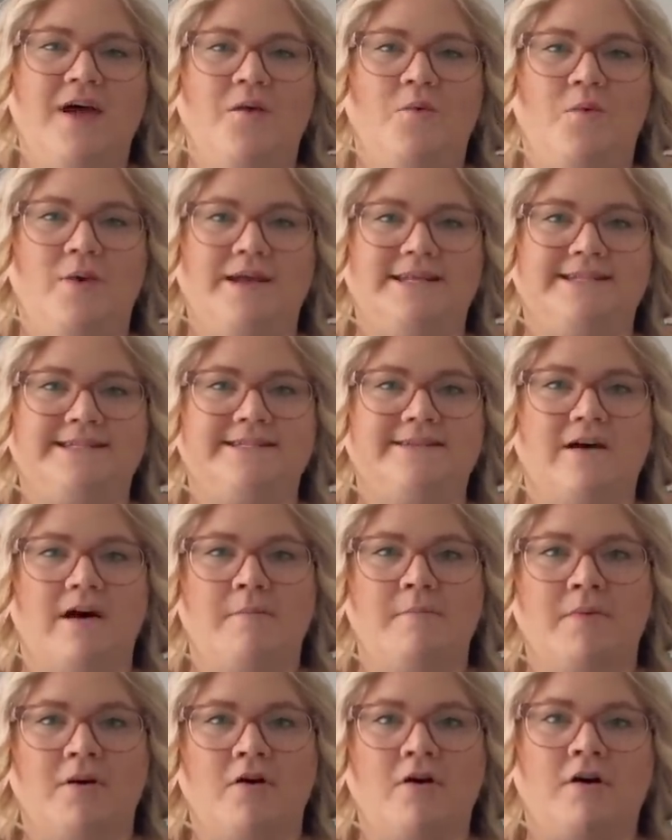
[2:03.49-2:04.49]
with
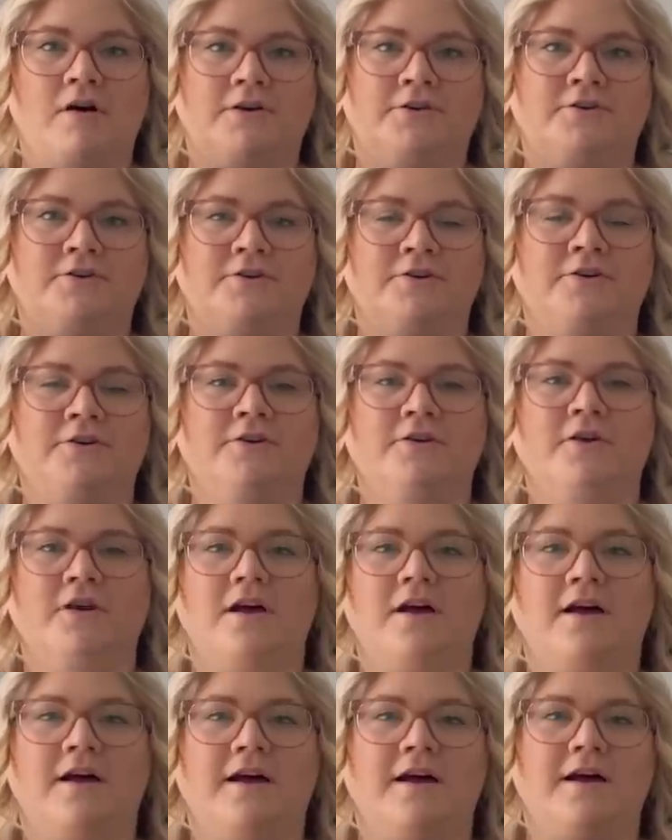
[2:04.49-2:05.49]
some garter
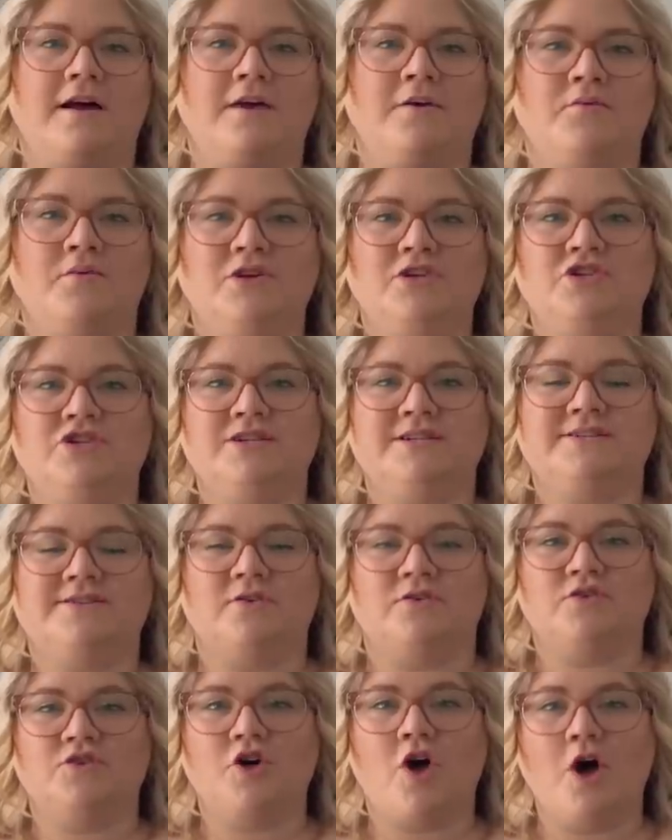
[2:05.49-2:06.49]
uh, ridges
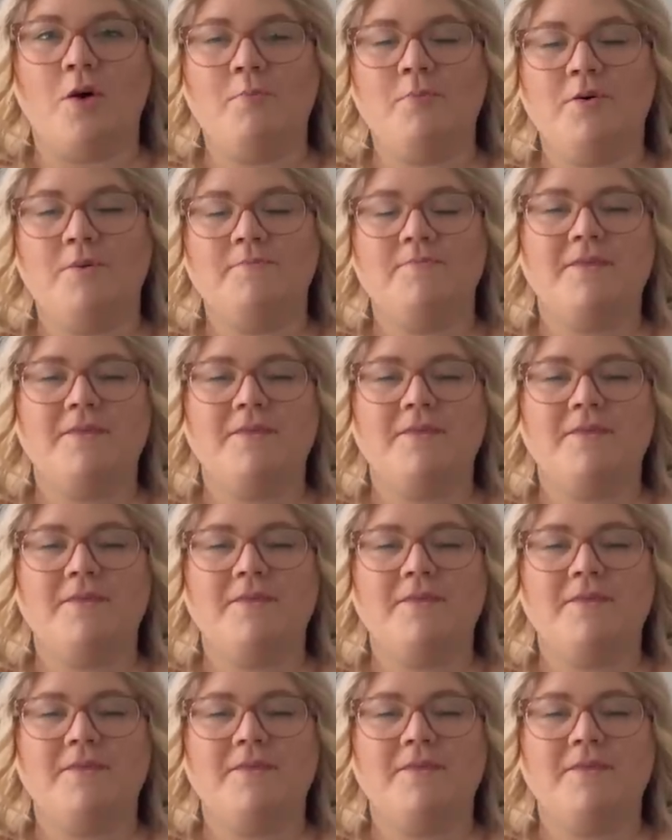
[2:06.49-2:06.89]
on top